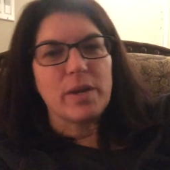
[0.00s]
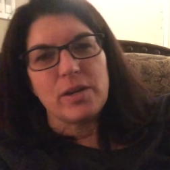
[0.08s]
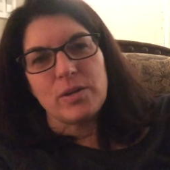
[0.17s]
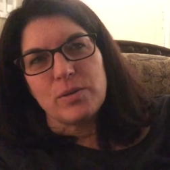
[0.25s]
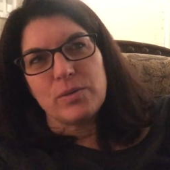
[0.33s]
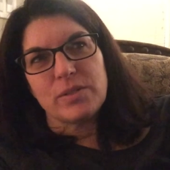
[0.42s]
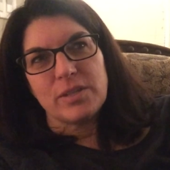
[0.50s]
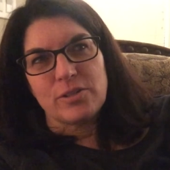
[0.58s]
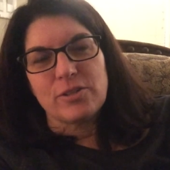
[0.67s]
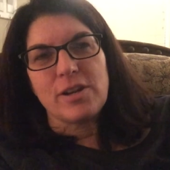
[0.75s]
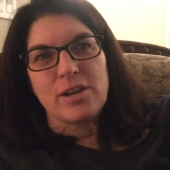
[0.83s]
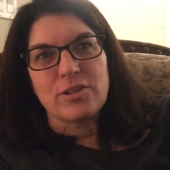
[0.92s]
Meadows
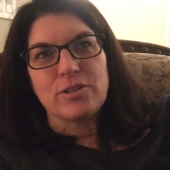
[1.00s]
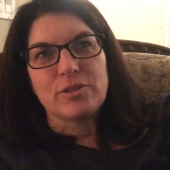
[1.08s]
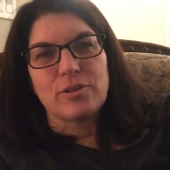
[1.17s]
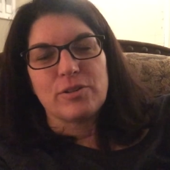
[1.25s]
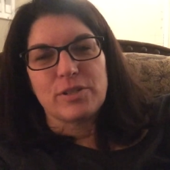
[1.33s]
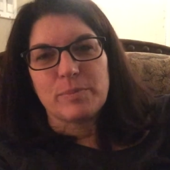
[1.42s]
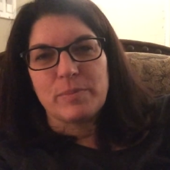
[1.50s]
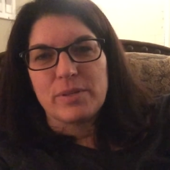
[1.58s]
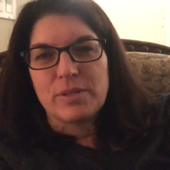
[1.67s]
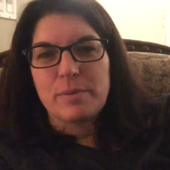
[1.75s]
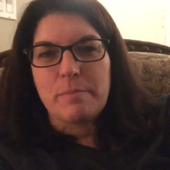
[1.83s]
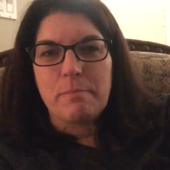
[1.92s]
International
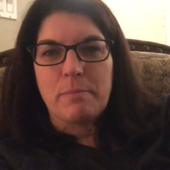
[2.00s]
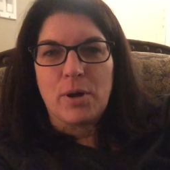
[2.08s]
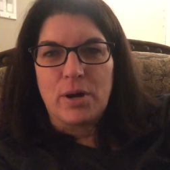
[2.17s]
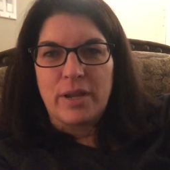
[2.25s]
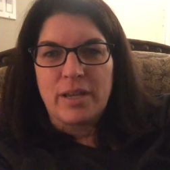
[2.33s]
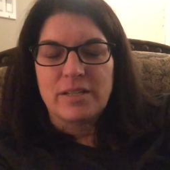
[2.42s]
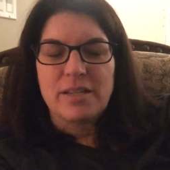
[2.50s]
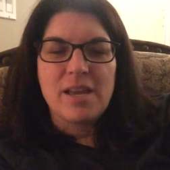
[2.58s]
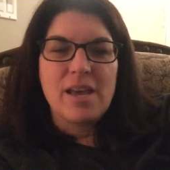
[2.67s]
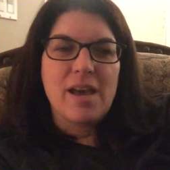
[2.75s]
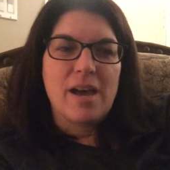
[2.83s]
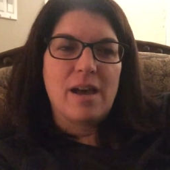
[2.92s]
Christmas Market.
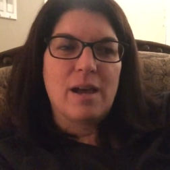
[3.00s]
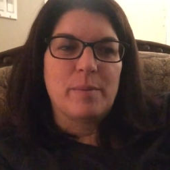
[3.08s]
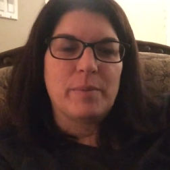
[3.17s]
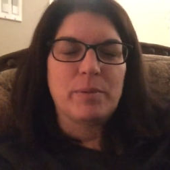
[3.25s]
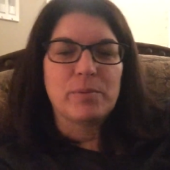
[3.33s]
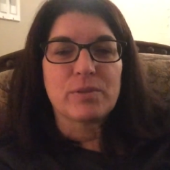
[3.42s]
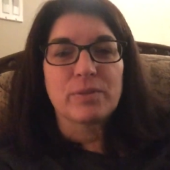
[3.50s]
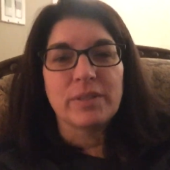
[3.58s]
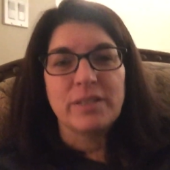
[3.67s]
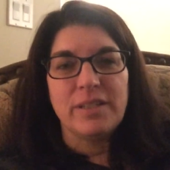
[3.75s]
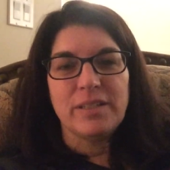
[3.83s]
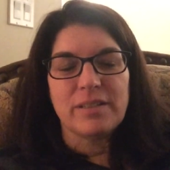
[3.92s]
Um, it was
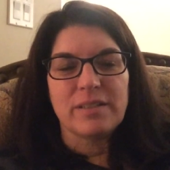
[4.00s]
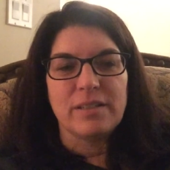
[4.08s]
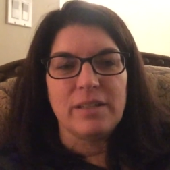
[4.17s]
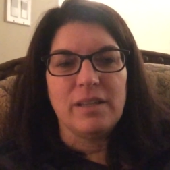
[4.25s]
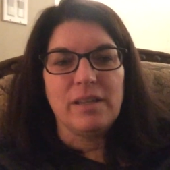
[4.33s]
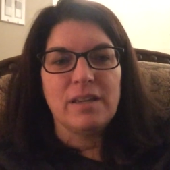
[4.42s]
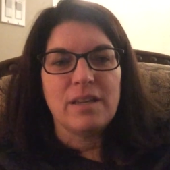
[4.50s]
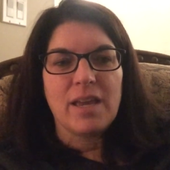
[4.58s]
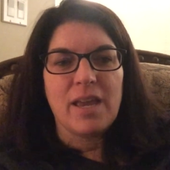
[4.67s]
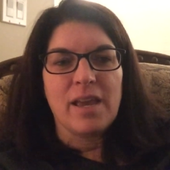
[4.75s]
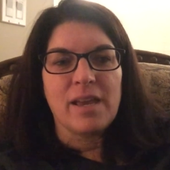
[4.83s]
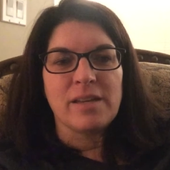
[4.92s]
really neat to see,
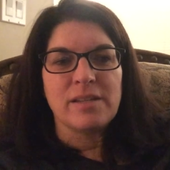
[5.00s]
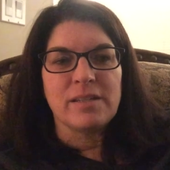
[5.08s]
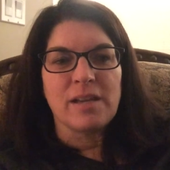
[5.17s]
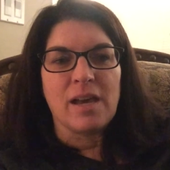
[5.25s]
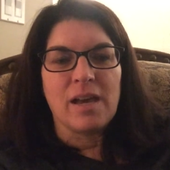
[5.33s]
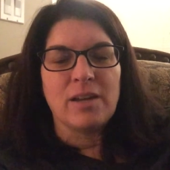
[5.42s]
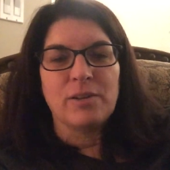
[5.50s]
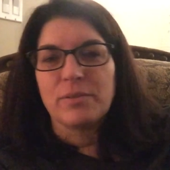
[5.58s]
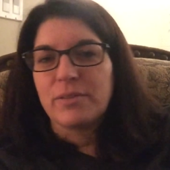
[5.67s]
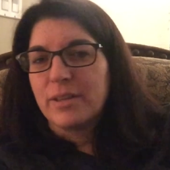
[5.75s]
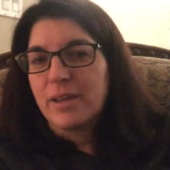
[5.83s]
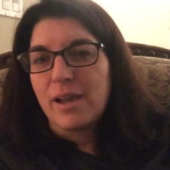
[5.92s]
and uh, I don't think